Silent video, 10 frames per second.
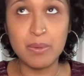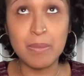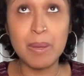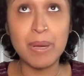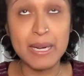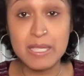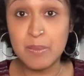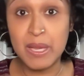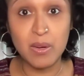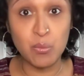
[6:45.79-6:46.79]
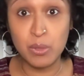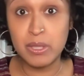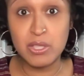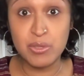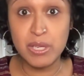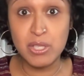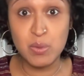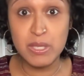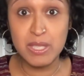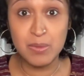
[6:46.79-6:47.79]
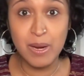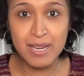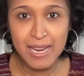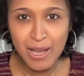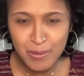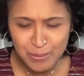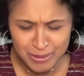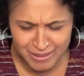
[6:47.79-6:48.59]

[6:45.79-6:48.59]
My body's making really strange noises right now.